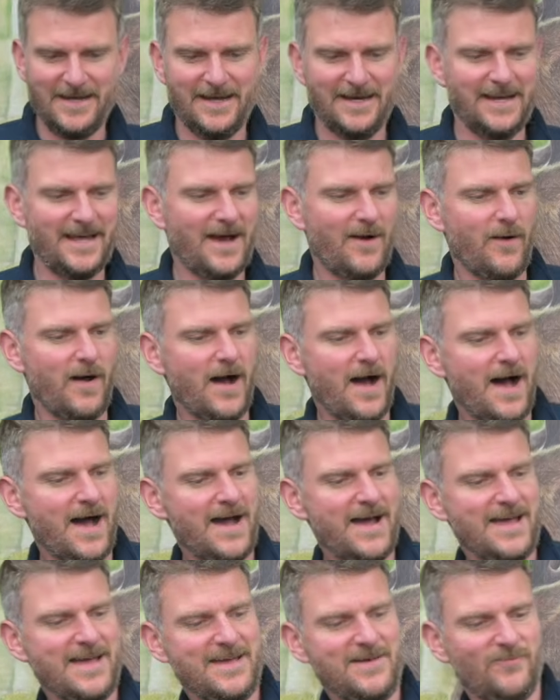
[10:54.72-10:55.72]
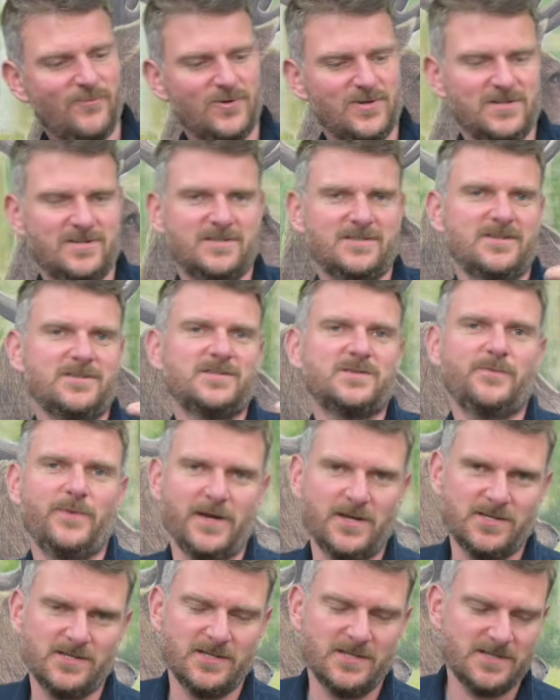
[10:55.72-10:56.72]
Now, I was
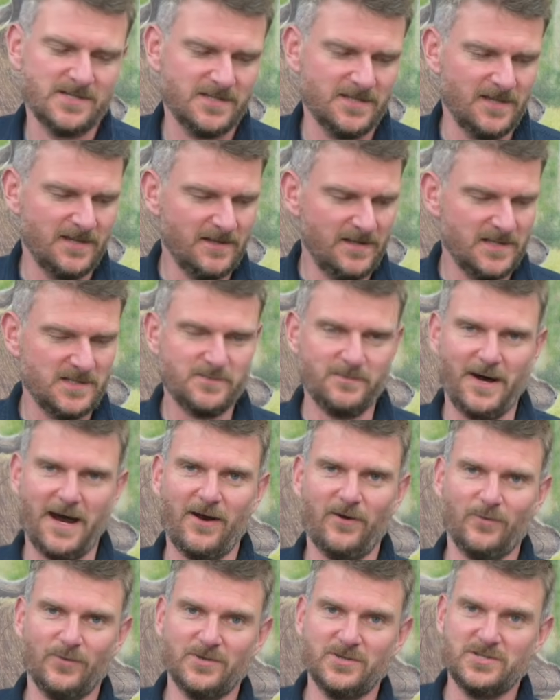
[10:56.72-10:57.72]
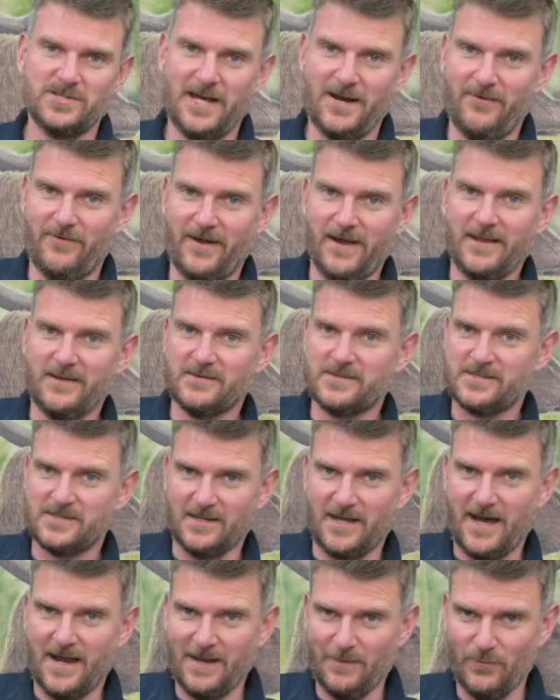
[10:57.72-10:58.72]
suspicious that this barrel would generate
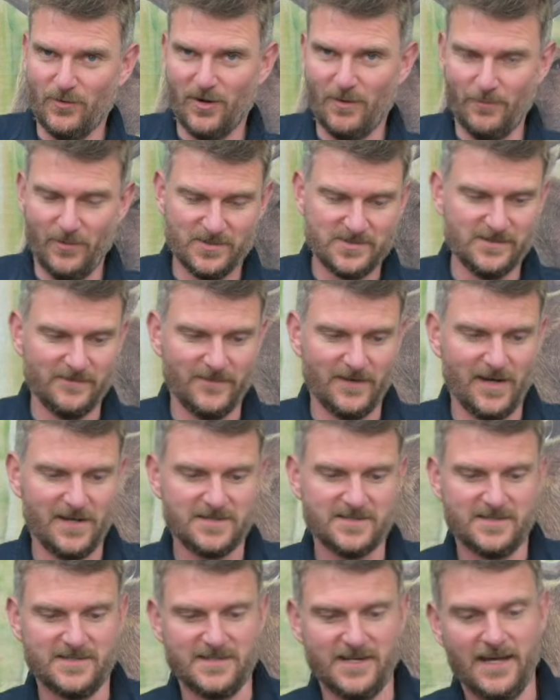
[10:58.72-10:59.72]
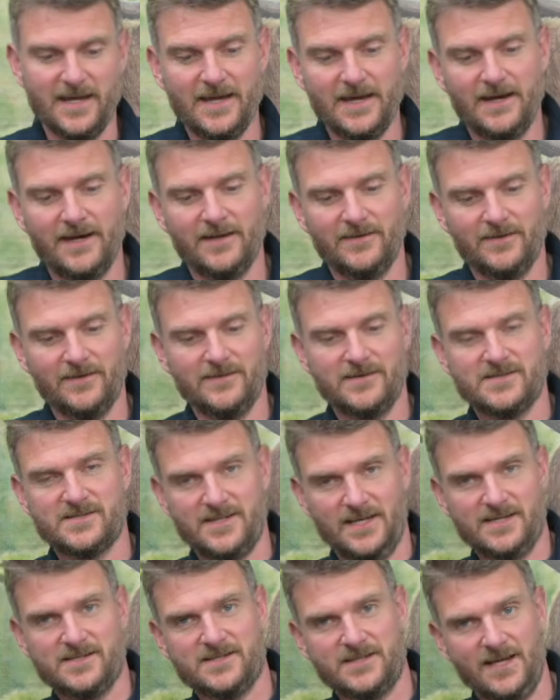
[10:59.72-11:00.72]
slightly more muzzle velocity than the
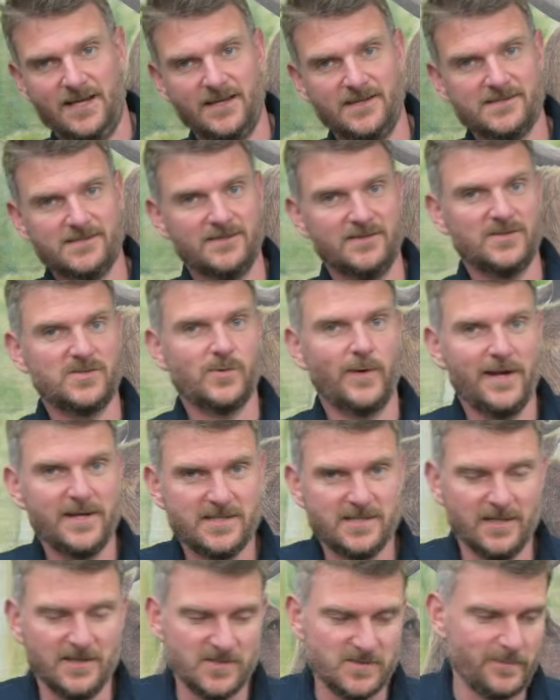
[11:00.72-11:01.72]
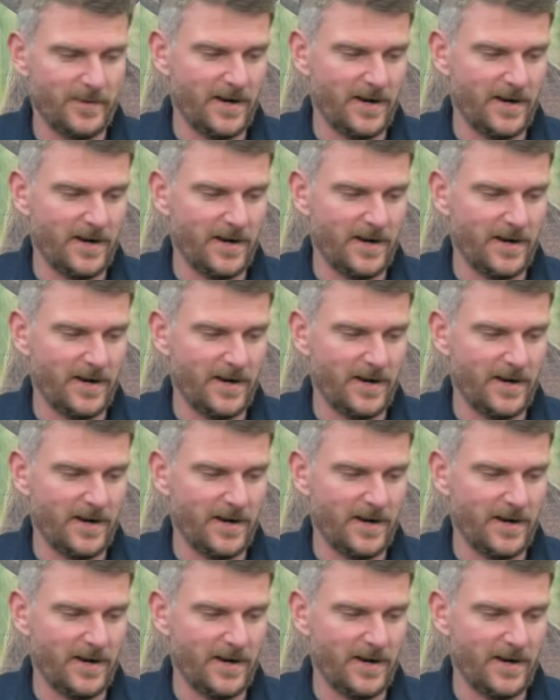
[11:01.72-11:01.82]
16s and the 20-inch